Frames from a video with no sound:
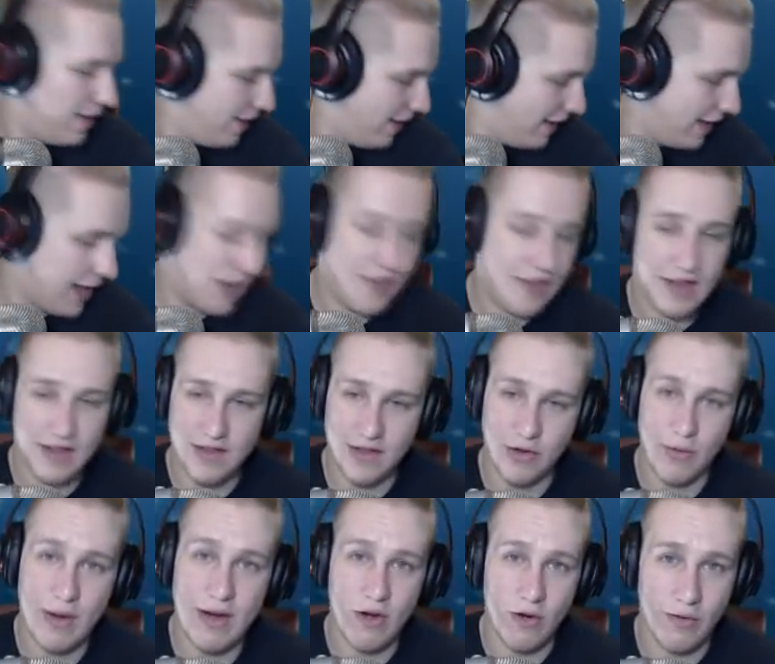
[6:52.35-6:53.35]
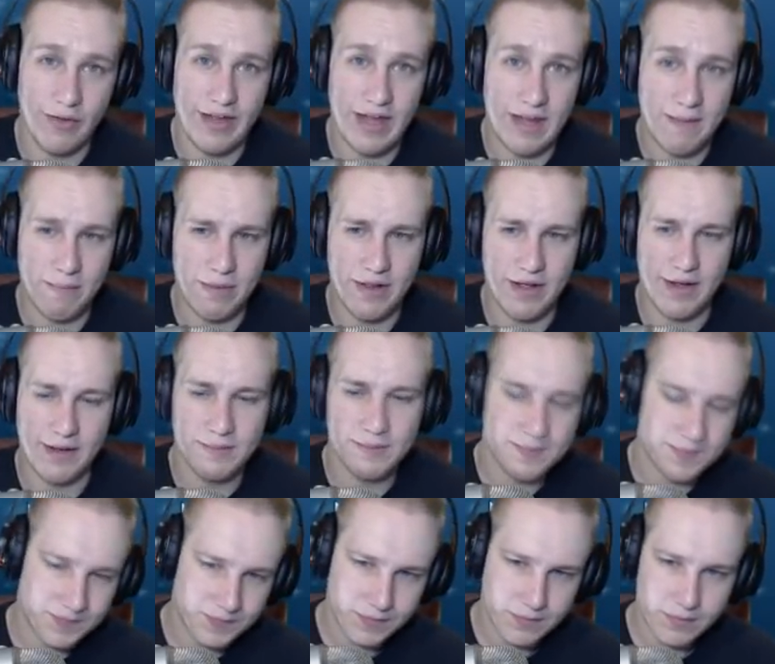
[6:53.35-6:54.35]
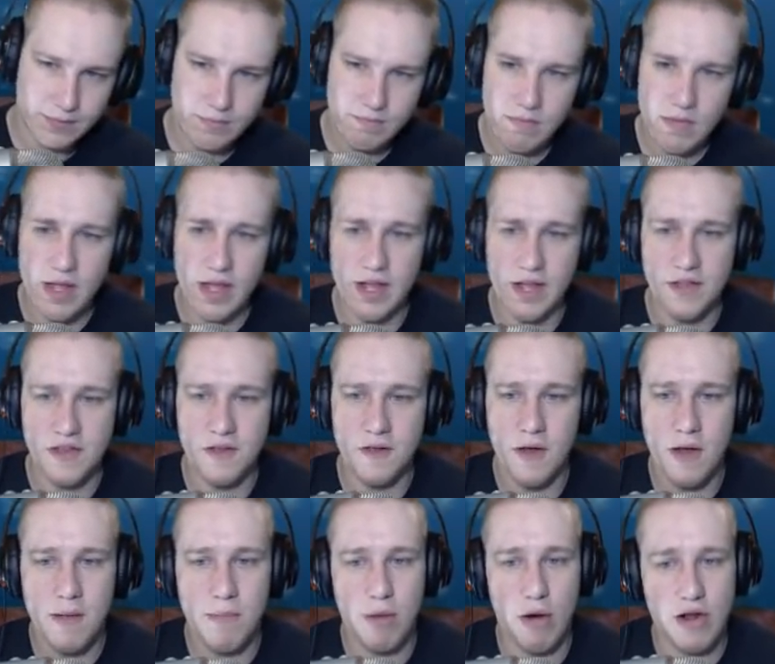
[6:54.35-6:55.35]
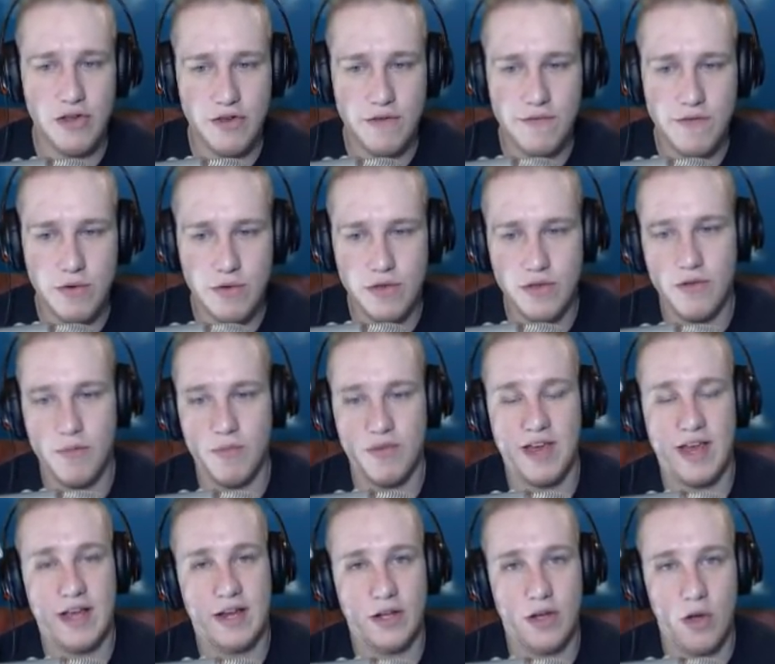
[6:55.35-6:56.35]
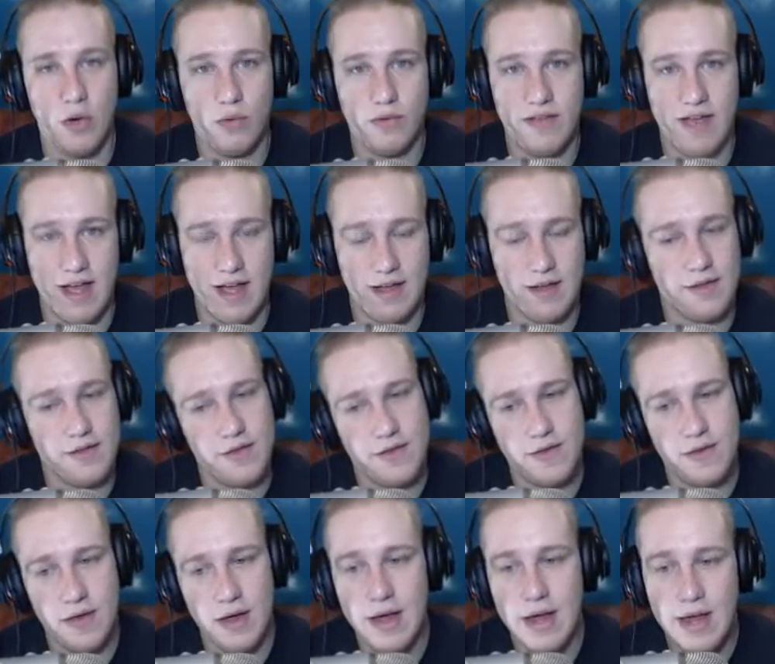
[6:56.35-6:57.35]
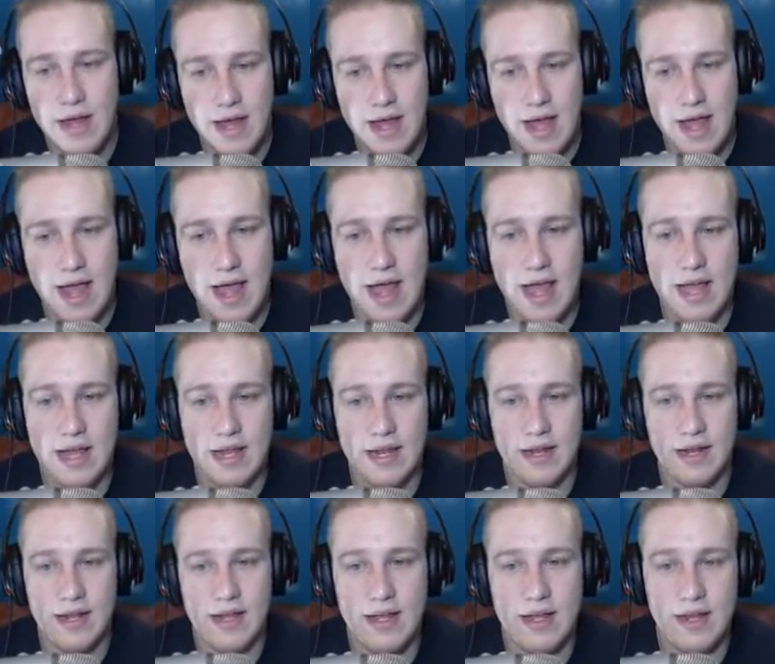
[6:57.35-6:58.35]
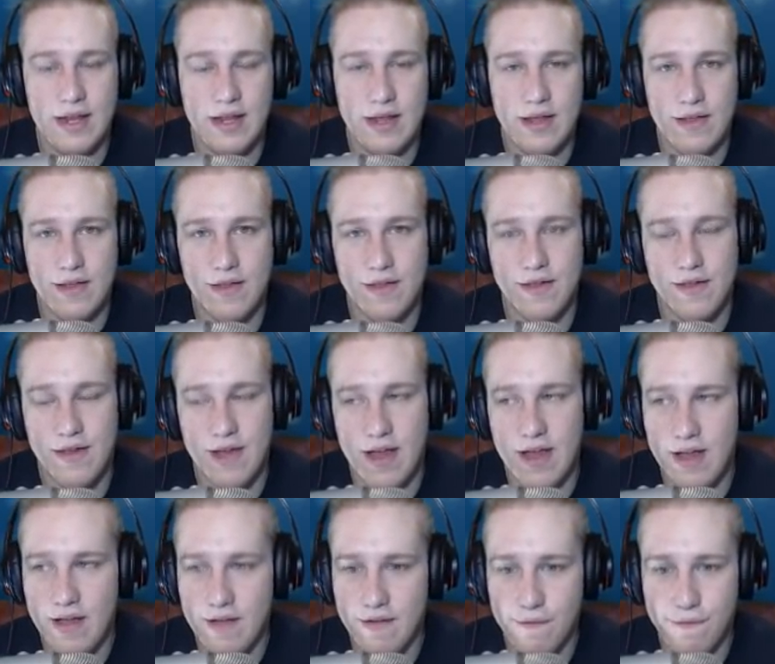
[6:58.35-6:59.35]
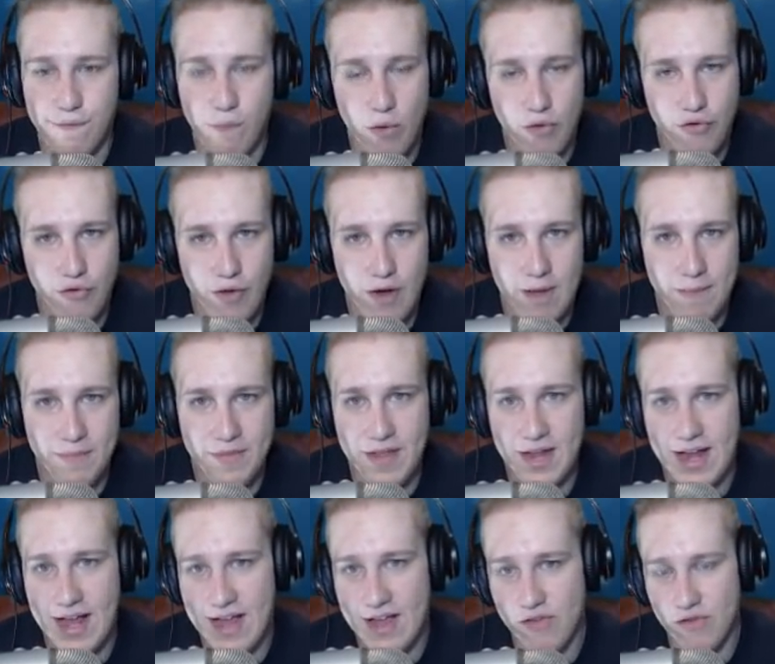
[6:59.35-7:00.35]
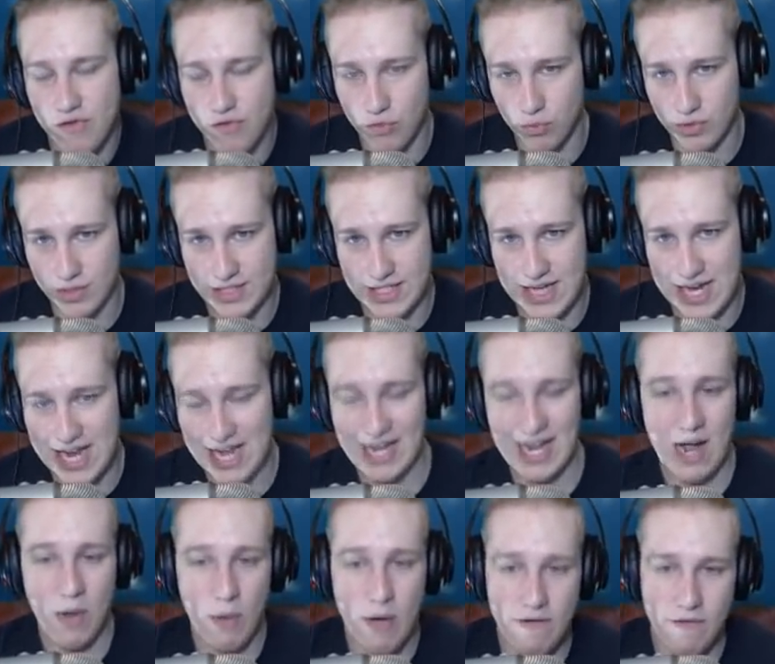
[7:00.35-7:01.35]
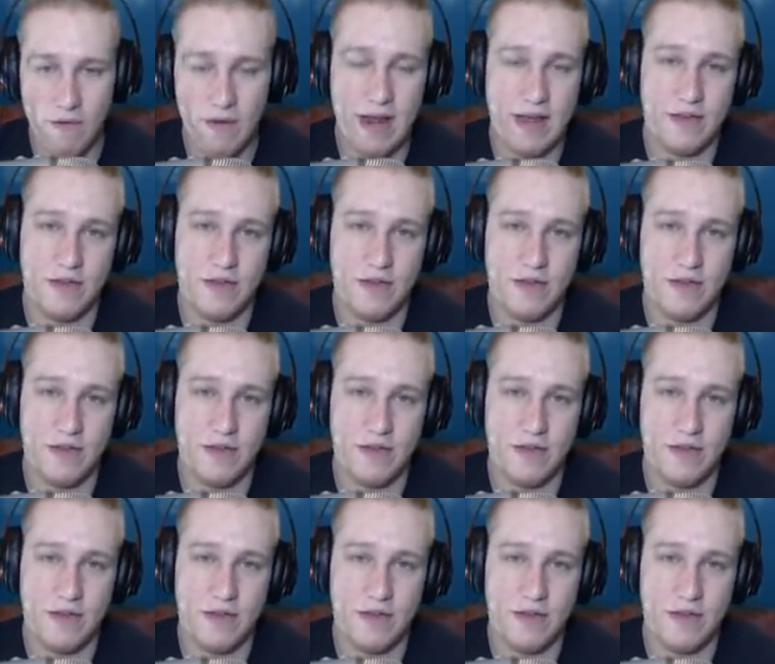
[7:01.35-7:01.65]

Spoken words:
I think it's a great early game play. It's Prodigy Fusion Super Saiyan Gotenks, and it is a 4-drop that has dual attack. However, it has a